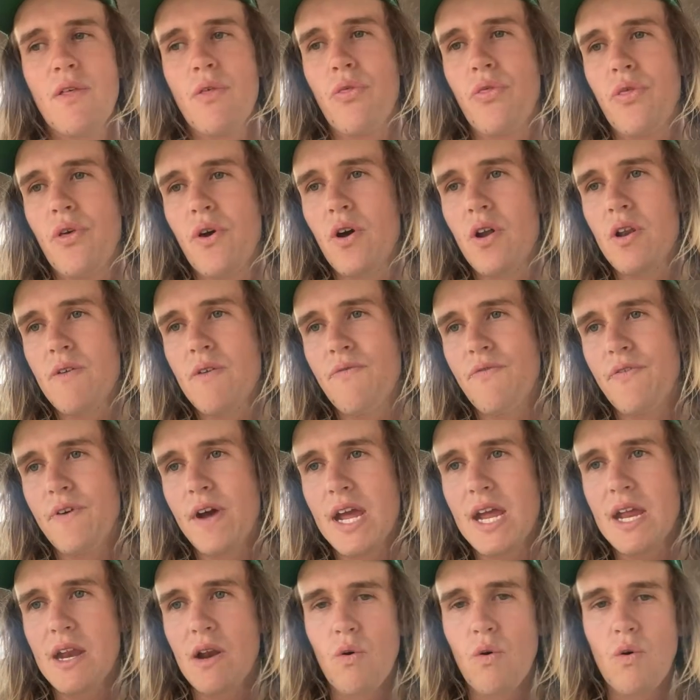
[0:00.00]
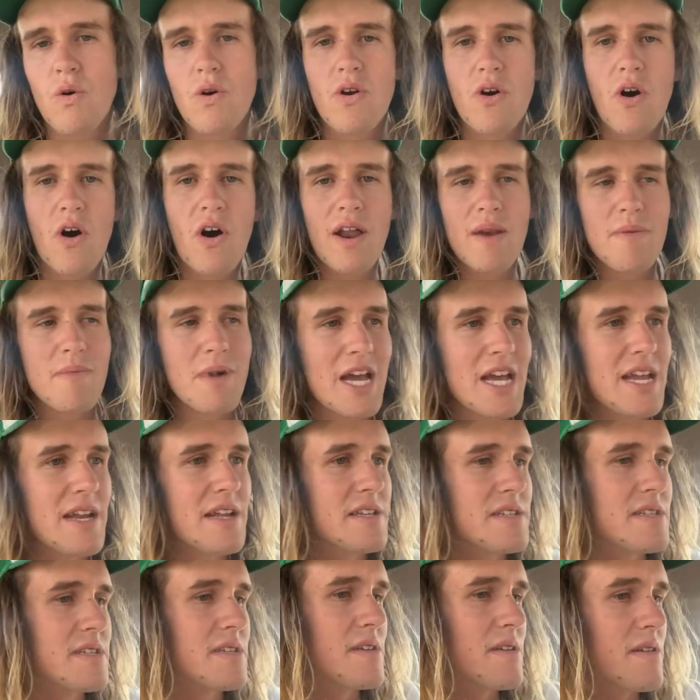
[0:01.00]
30 feet or 9
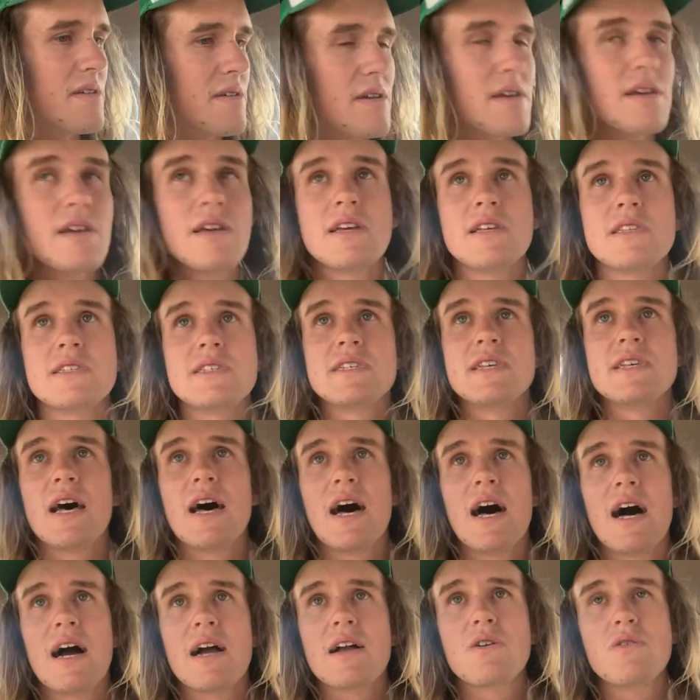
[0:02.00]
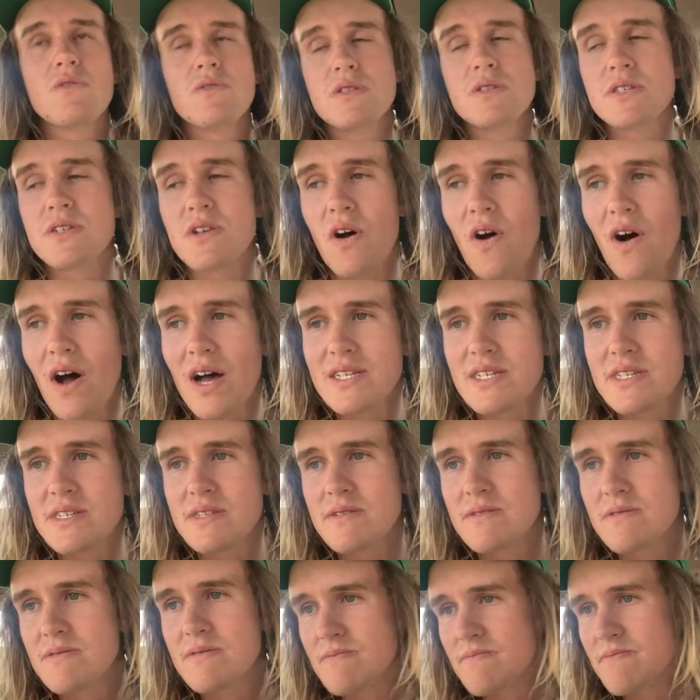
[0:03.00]
meters. It's a good size.
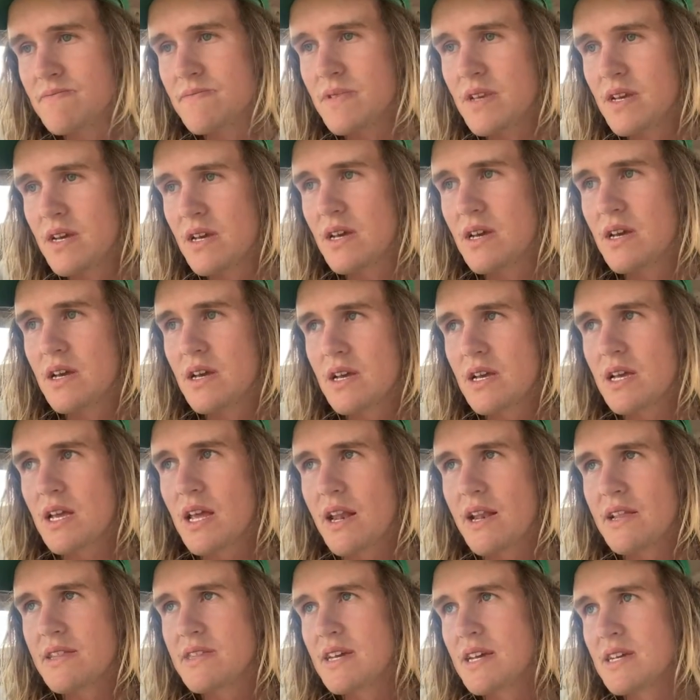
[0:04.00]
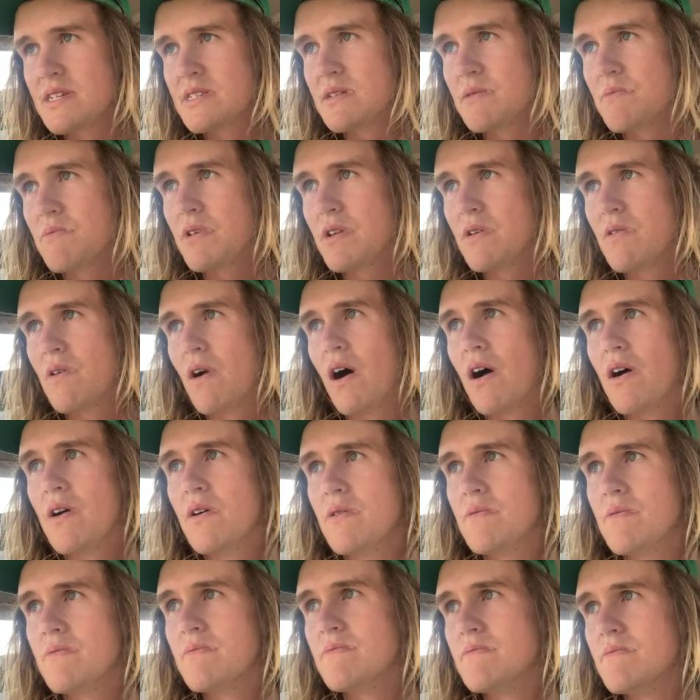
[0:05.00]
Get a decent windrow.
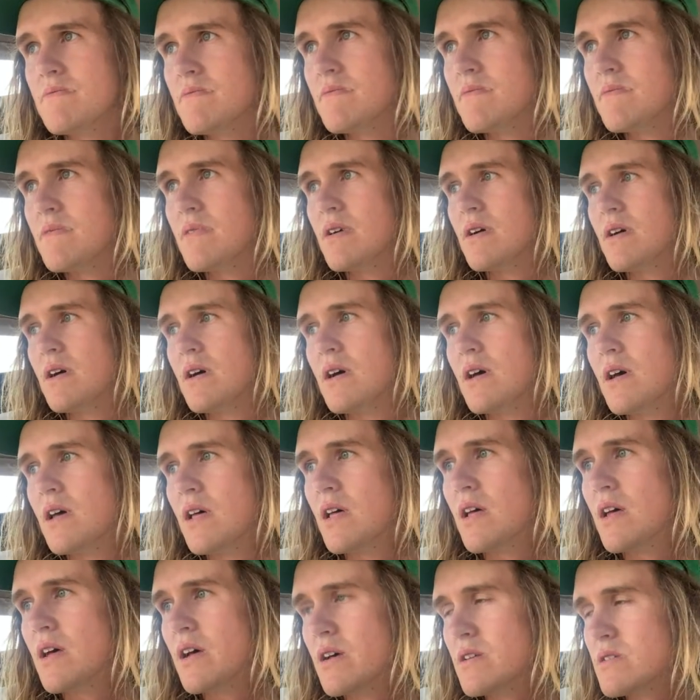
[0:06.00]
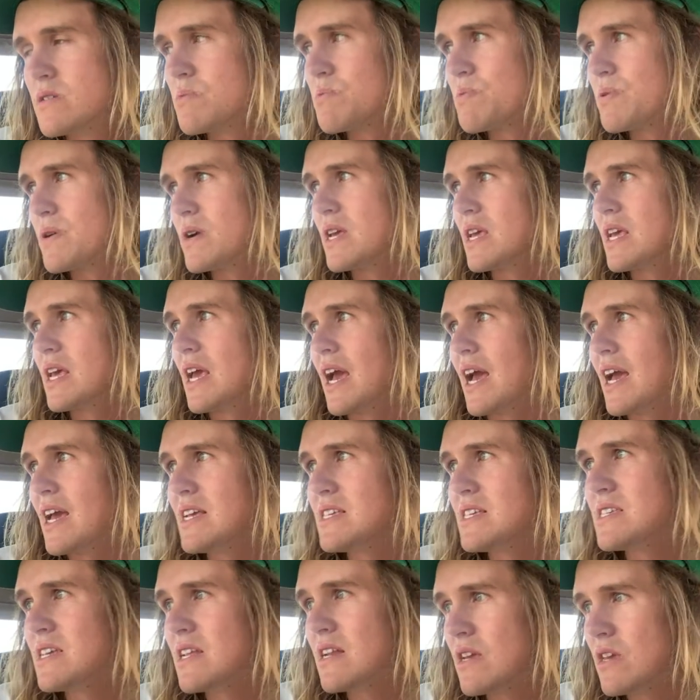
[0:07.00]
It's pretty
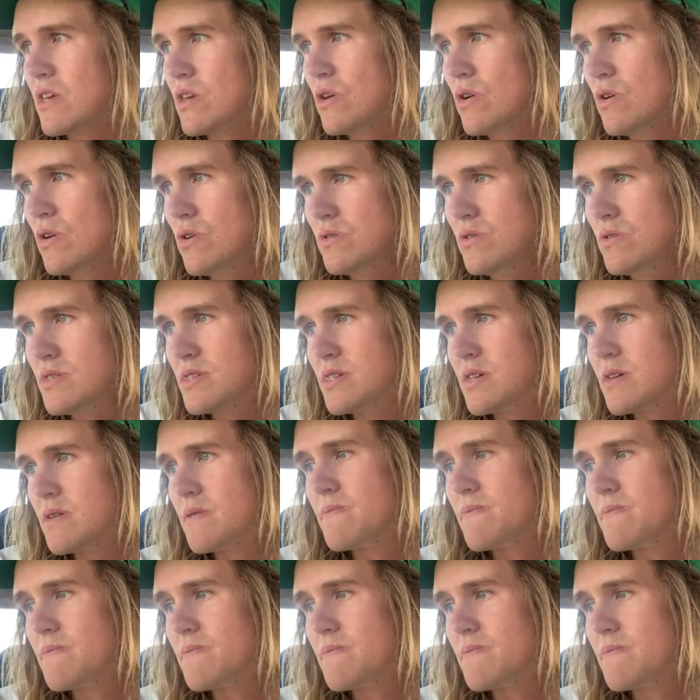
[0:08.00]
easy to use.